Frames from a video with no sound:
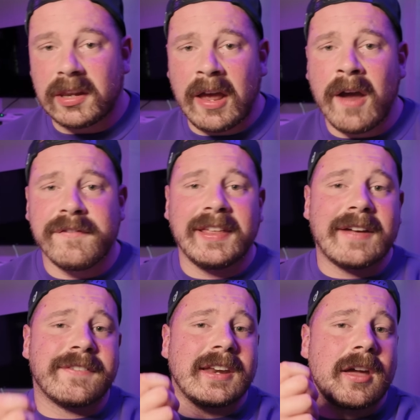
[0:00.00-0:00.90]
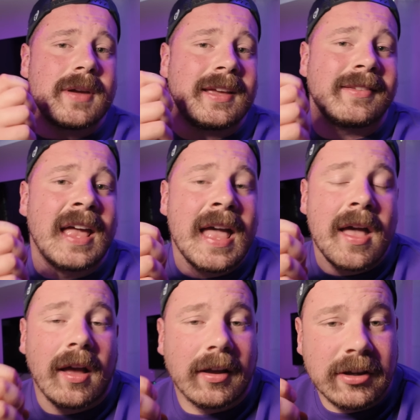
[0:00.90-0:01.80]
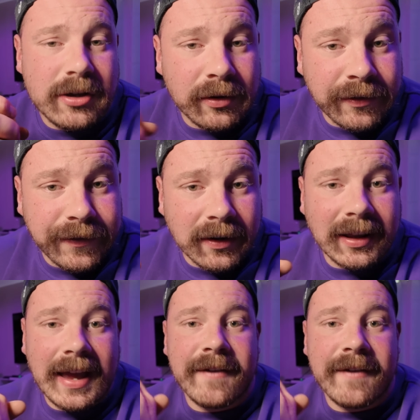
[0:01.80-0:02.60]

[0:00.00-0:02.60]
Hopefully that video is useful.